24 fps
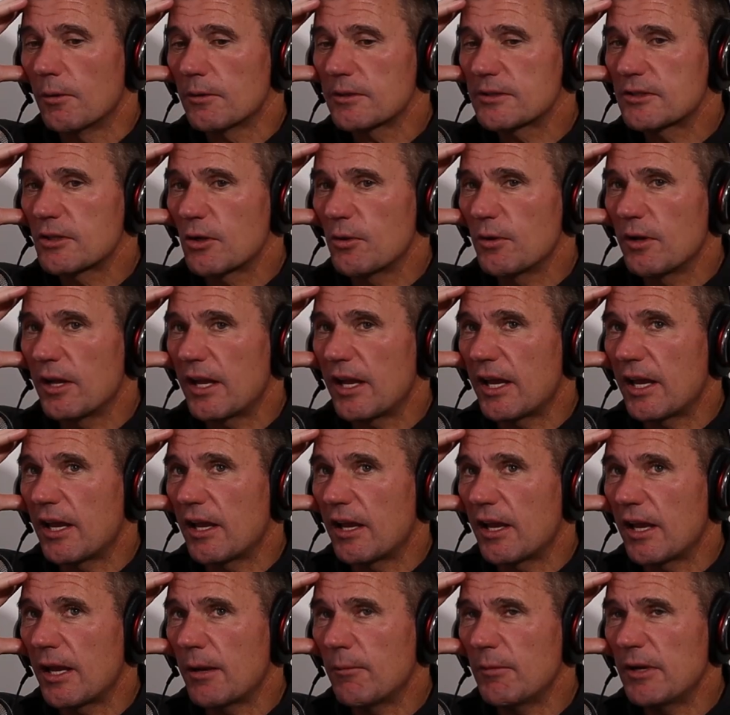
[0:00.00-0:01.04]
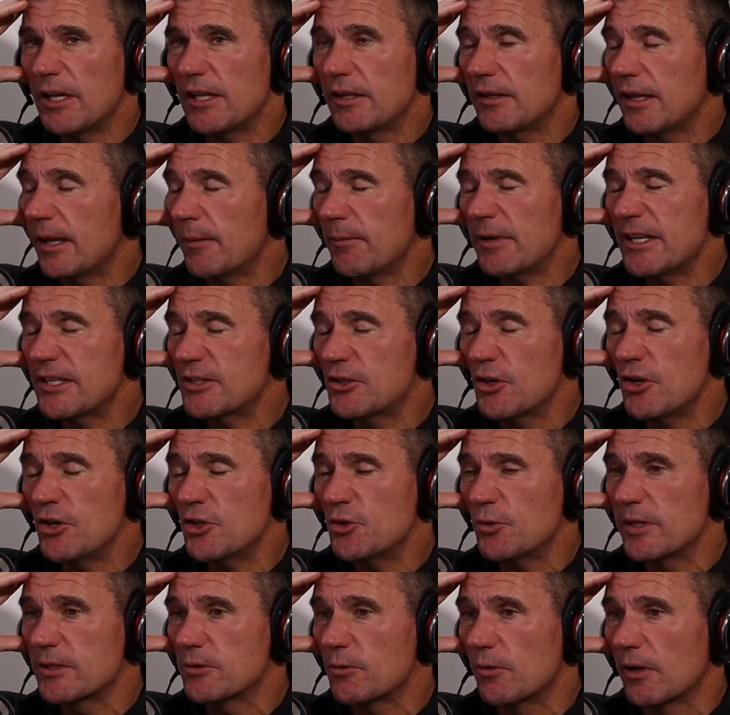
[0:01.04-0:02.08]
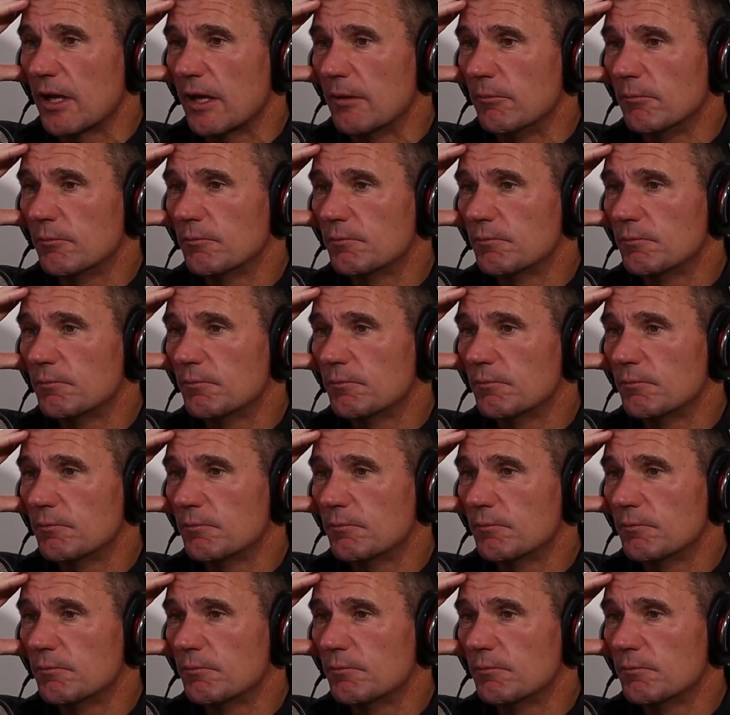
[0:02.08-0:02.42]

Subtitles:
So how many surgeries all up?